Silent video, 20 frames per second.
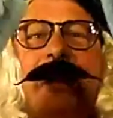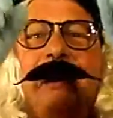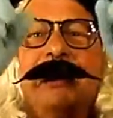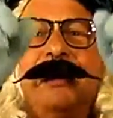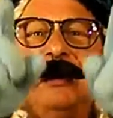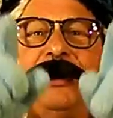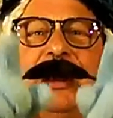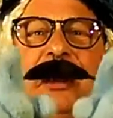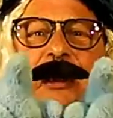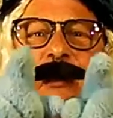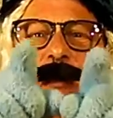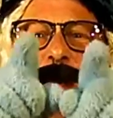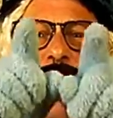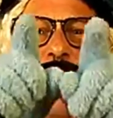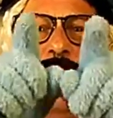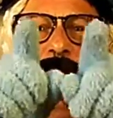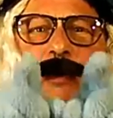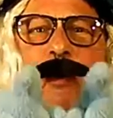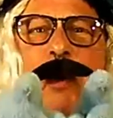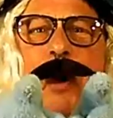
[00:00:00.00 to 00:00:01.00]
Because it's
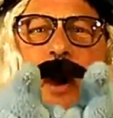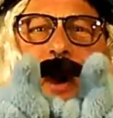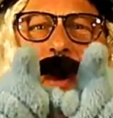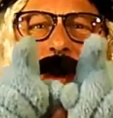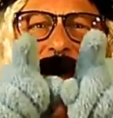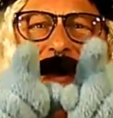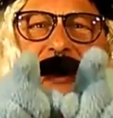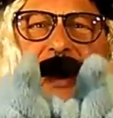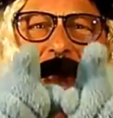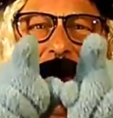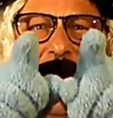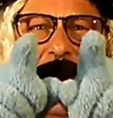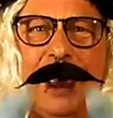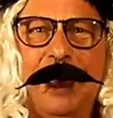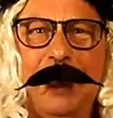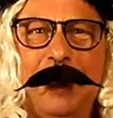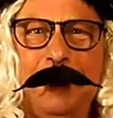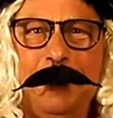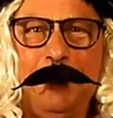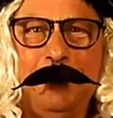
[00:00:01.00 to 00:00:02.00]
Ishmael's
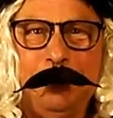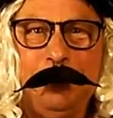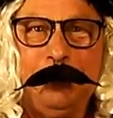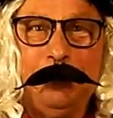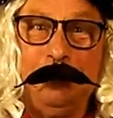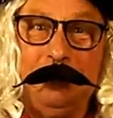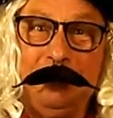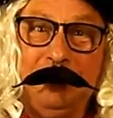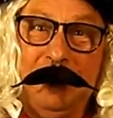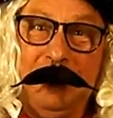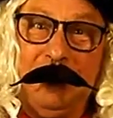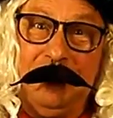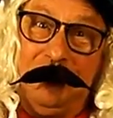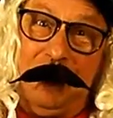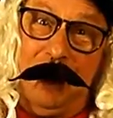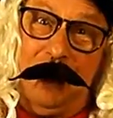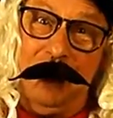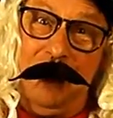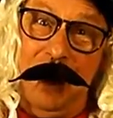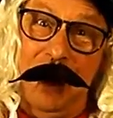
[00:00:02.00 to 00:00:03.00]
birthday.
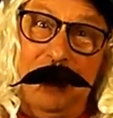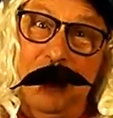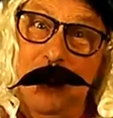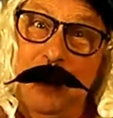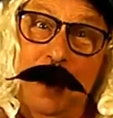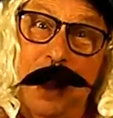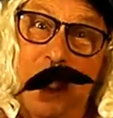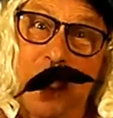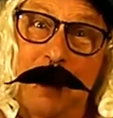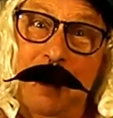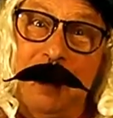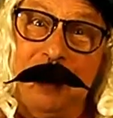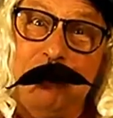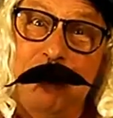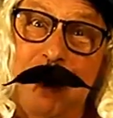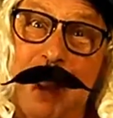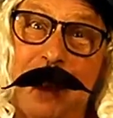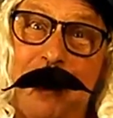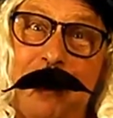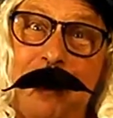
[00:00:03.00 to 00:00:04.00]
So there you go
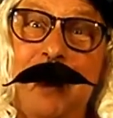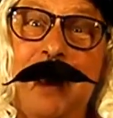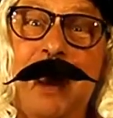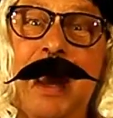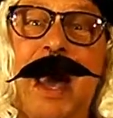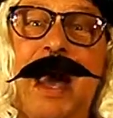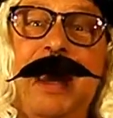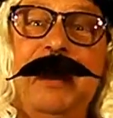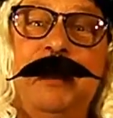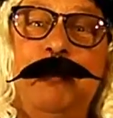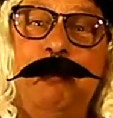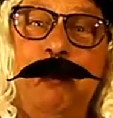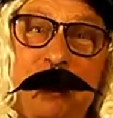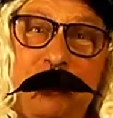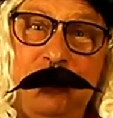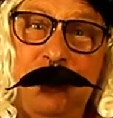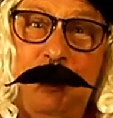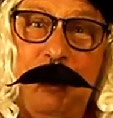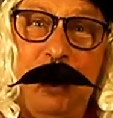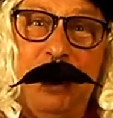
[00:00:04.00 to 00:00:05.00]
Ishmael, a
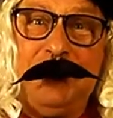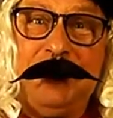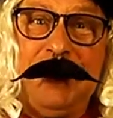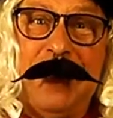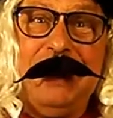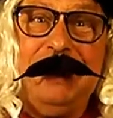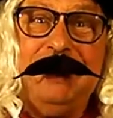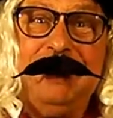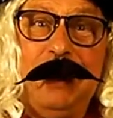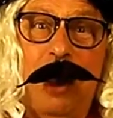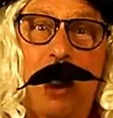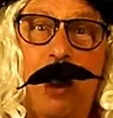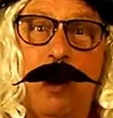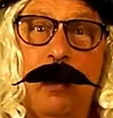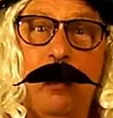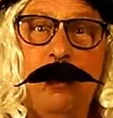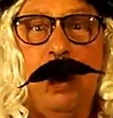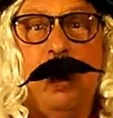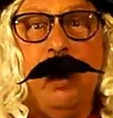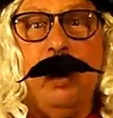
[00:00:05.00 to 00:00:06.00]
special birthday
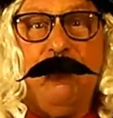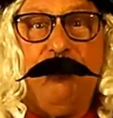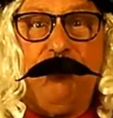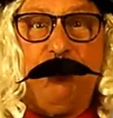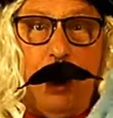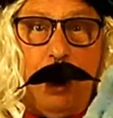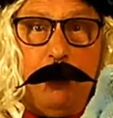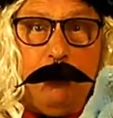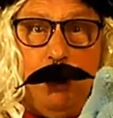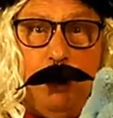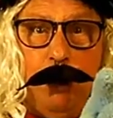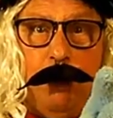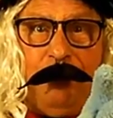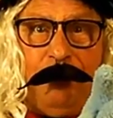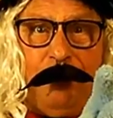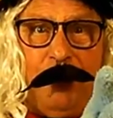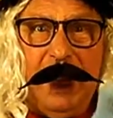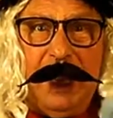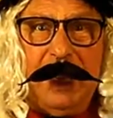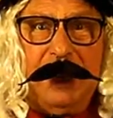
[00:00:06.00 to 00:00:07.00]
song from
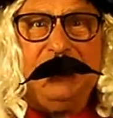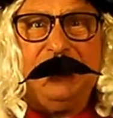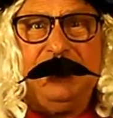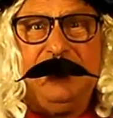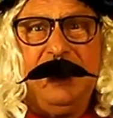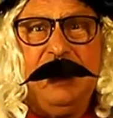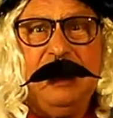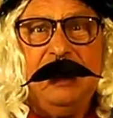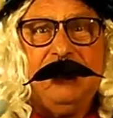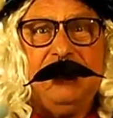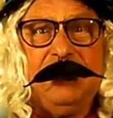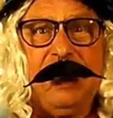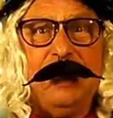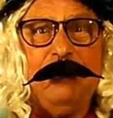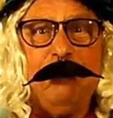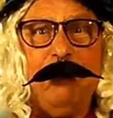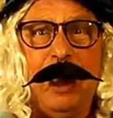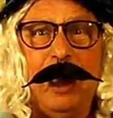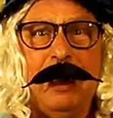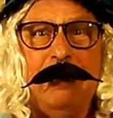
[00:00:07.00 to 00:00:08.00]
your friends,
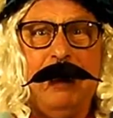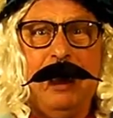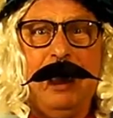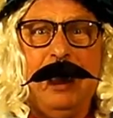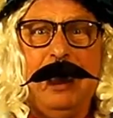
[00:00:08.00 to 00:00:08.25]
sang by